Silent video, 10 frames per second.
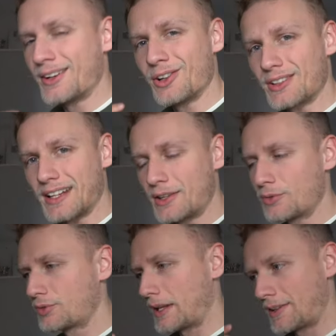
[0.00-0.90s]
It looked like he
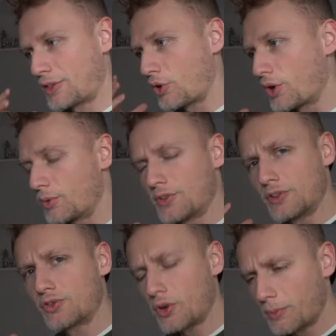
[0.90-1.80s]
was like thought he was
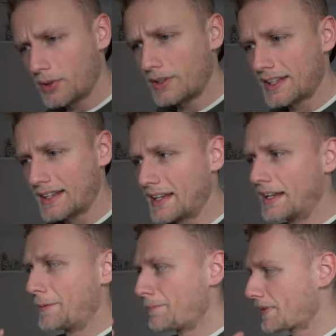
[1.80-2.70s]
in trouble, and like
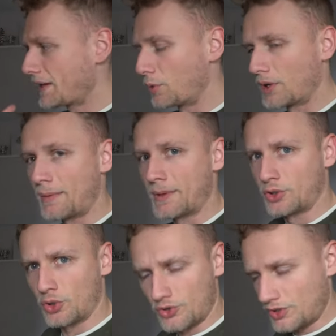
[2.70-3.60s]
he wouldn't let me
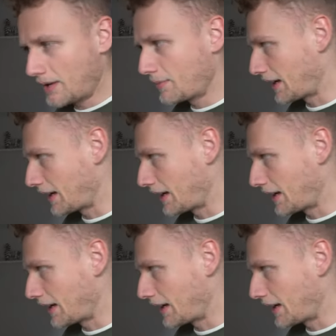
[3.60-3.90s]
touch him.